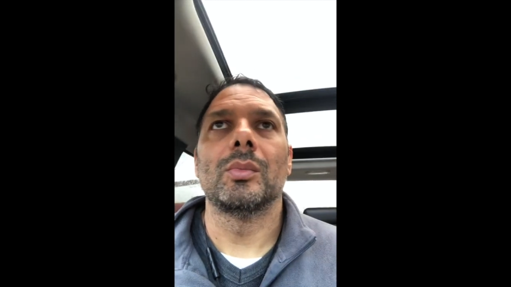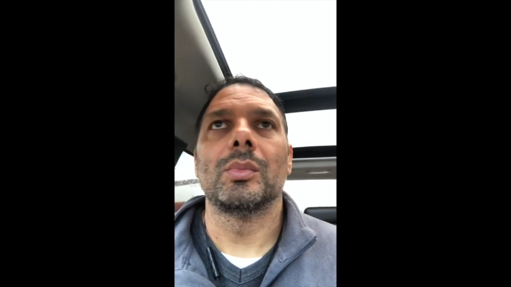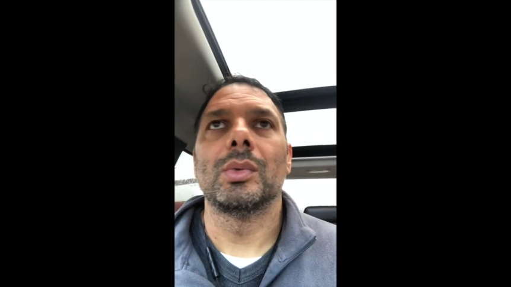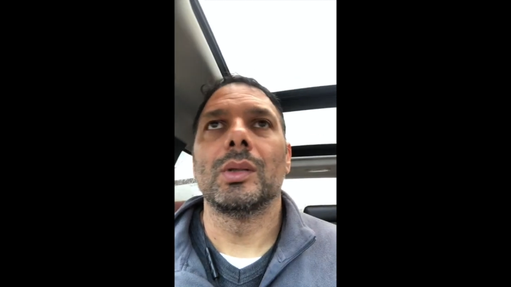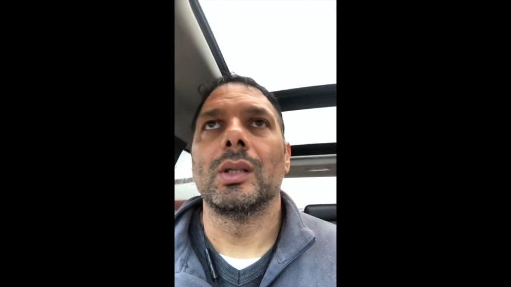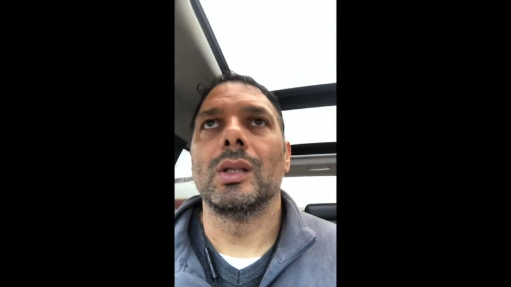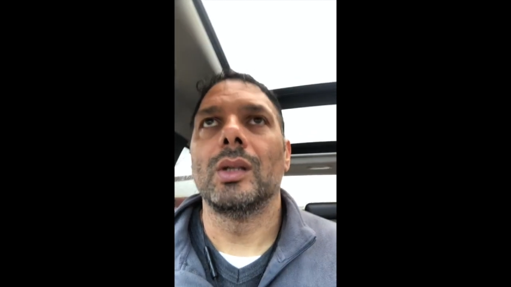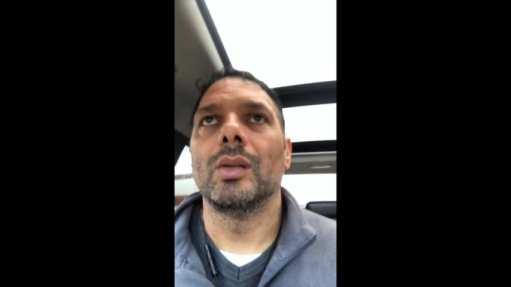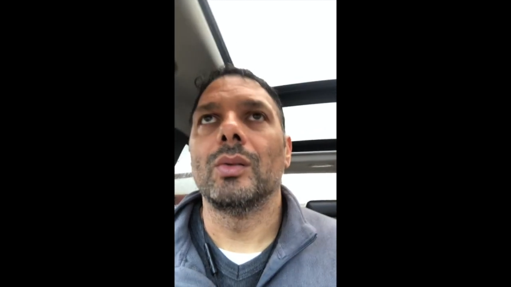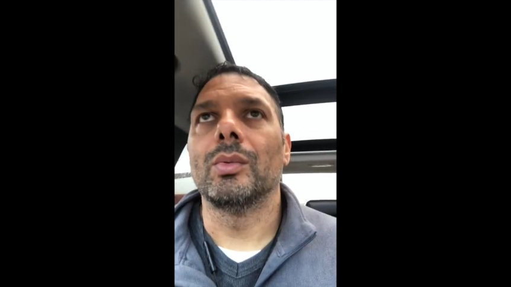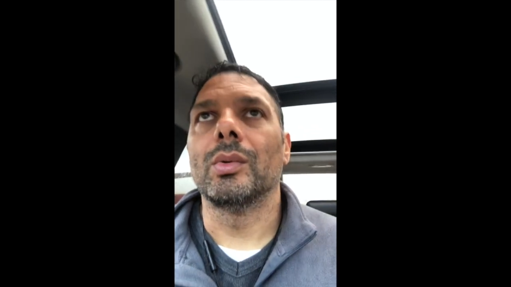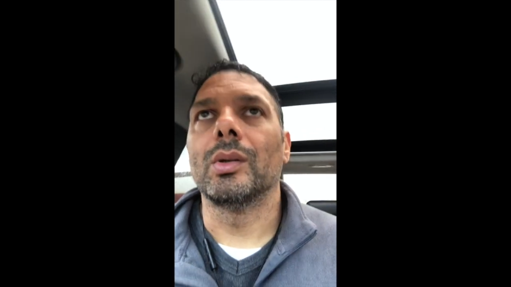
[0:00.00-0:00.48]
but
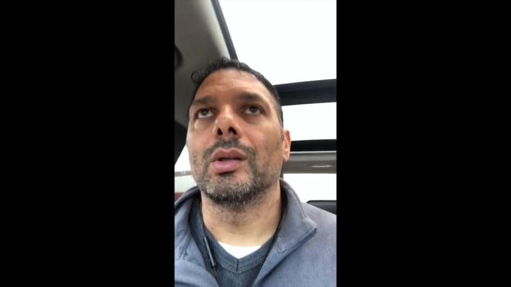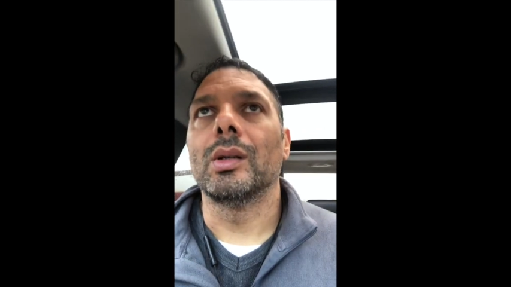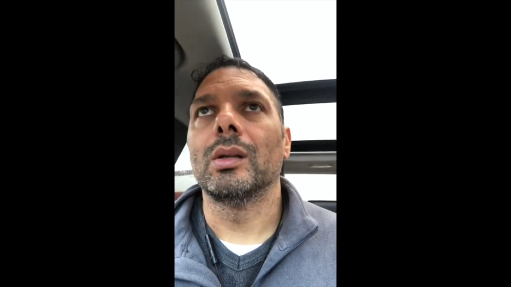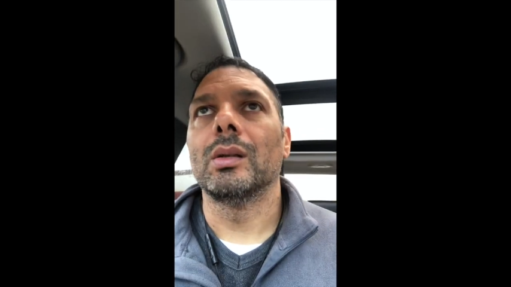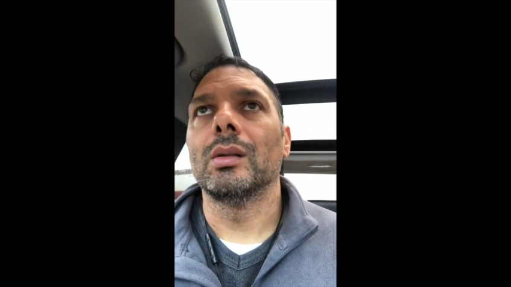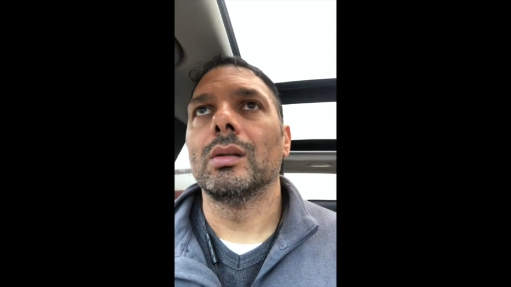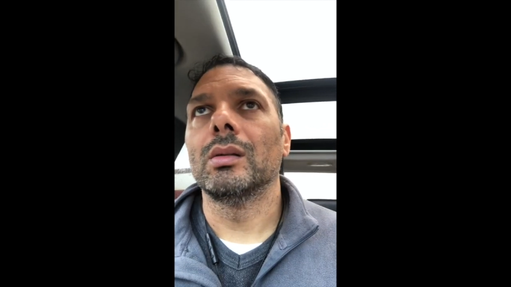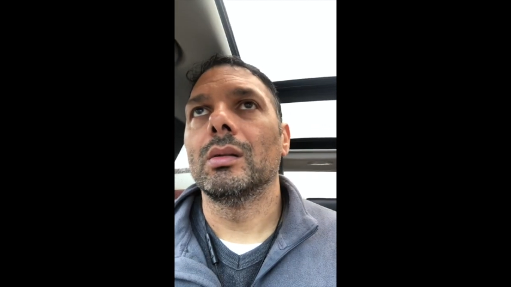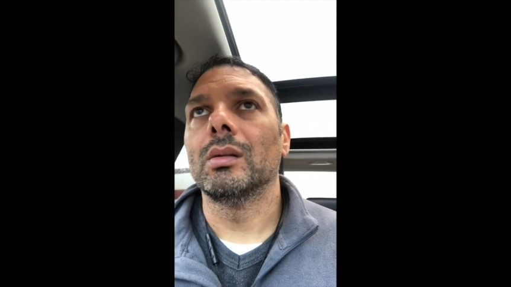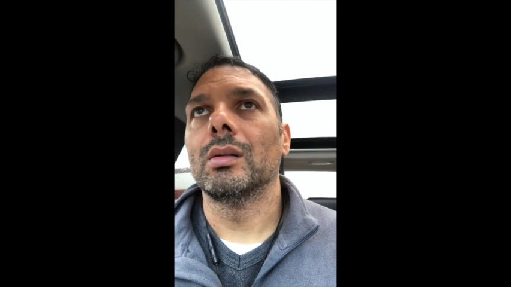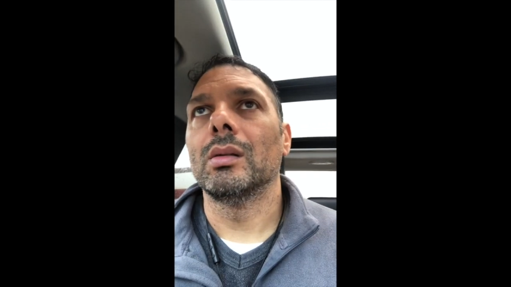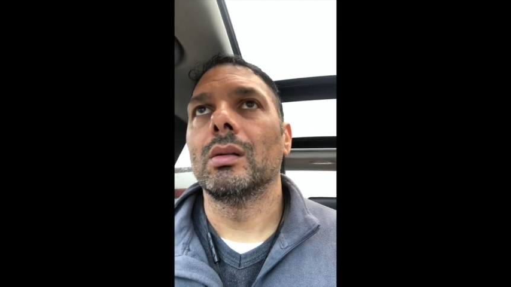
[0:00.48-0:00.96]
anyway,
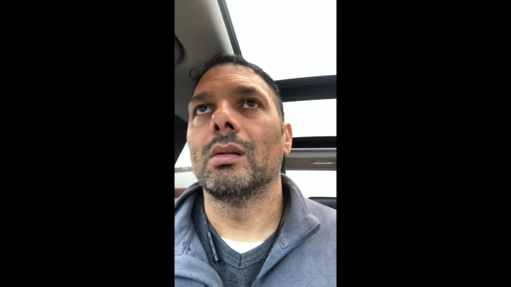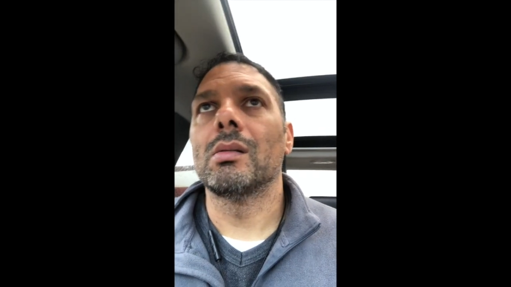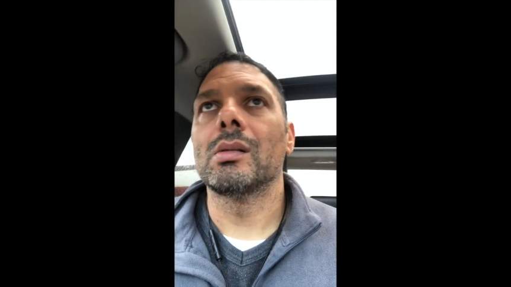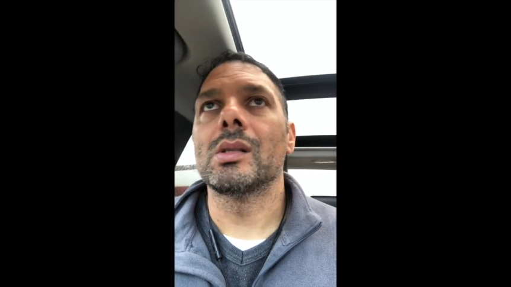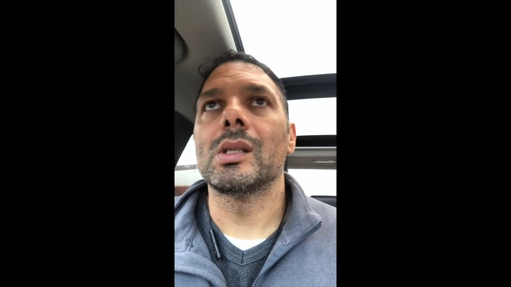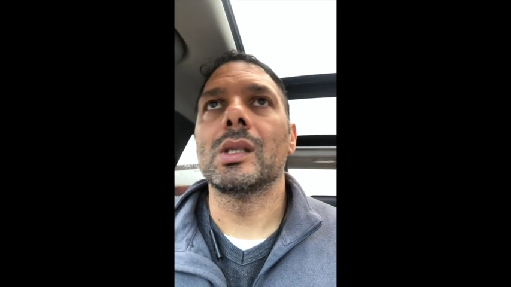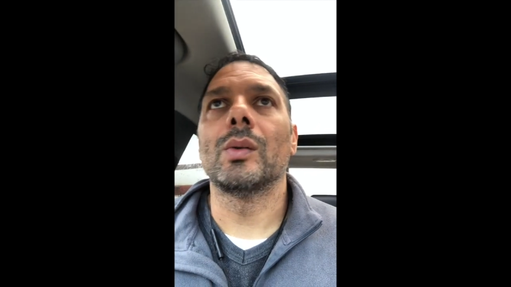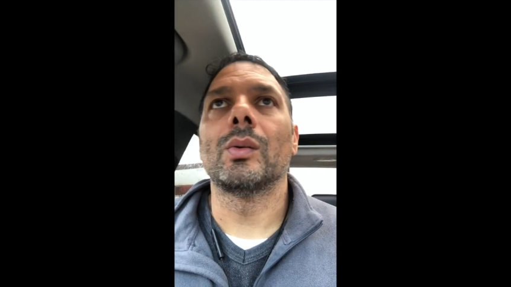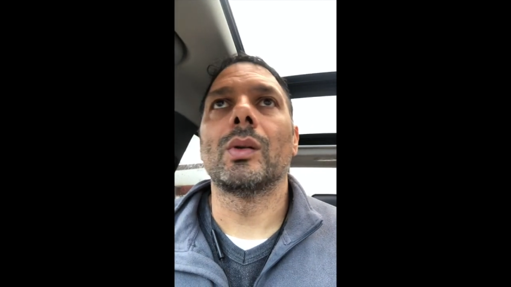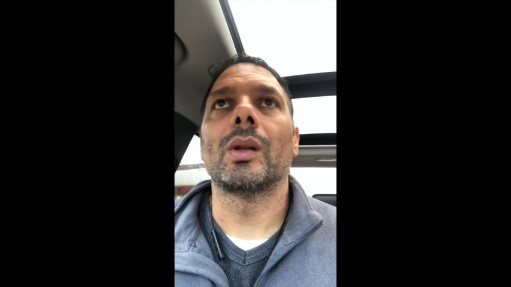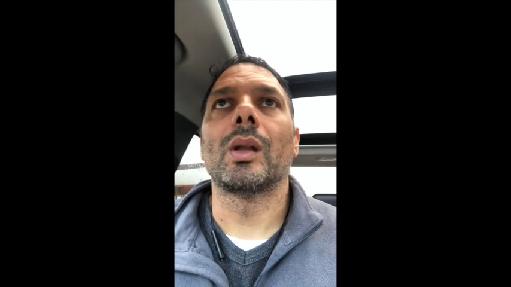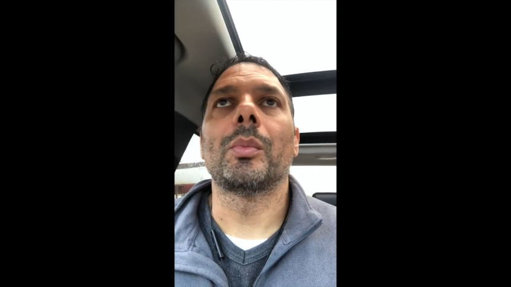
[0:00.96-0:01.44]
I'll
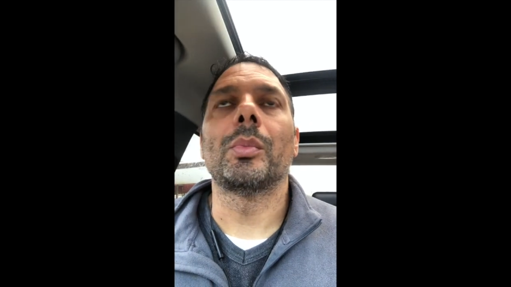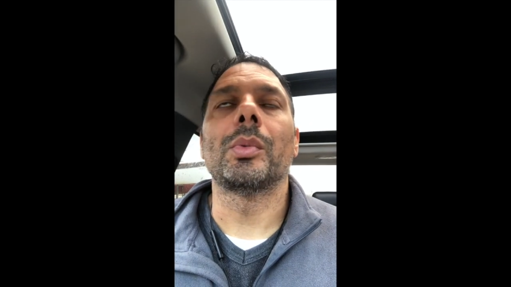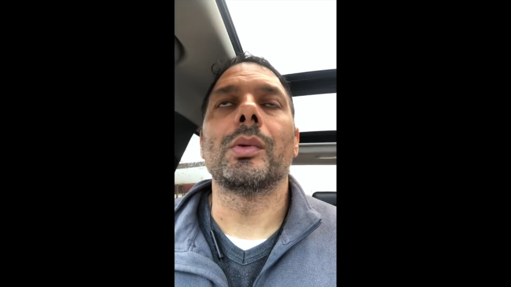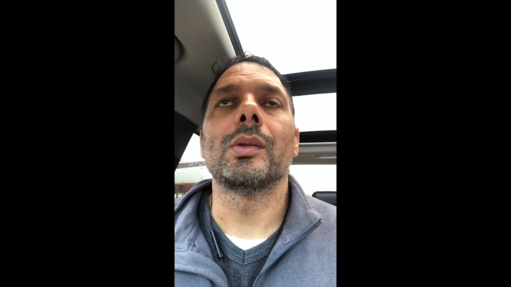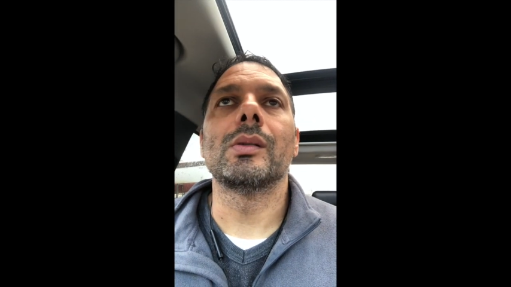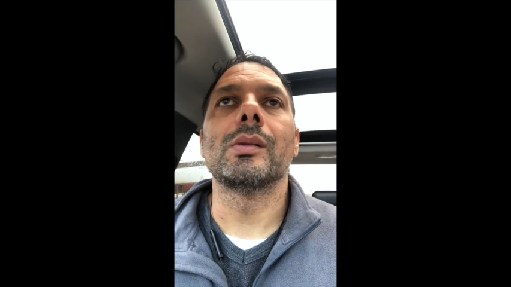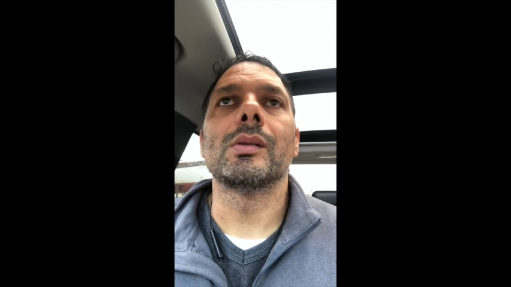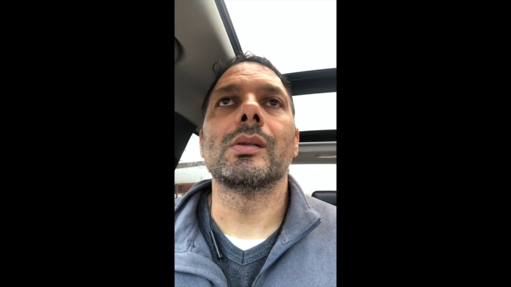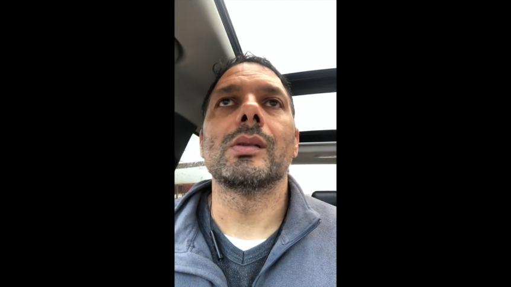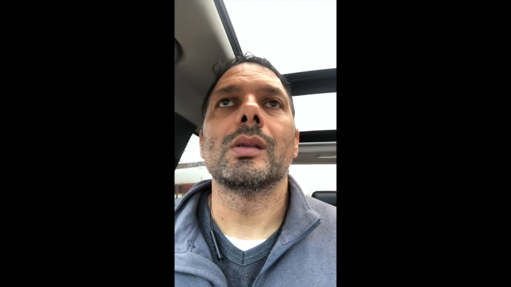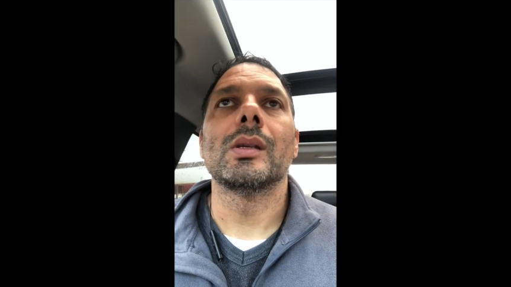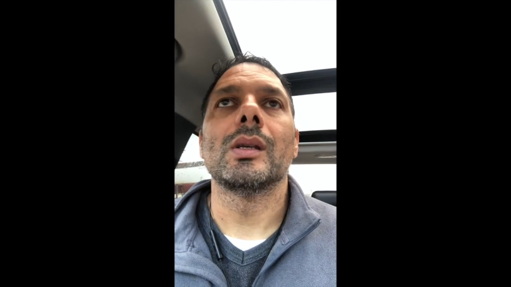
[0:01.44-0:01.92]
see what
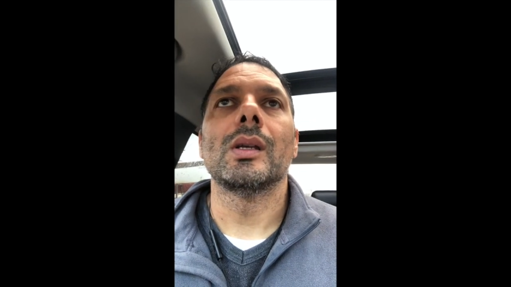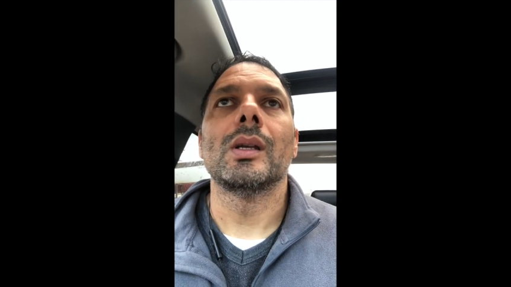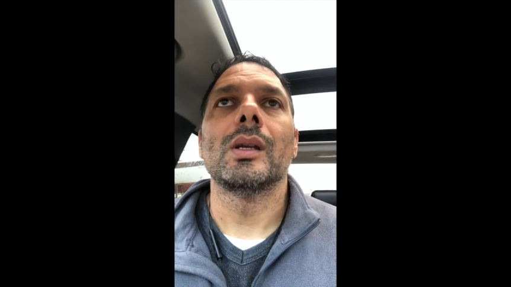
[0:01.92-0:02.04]
happens.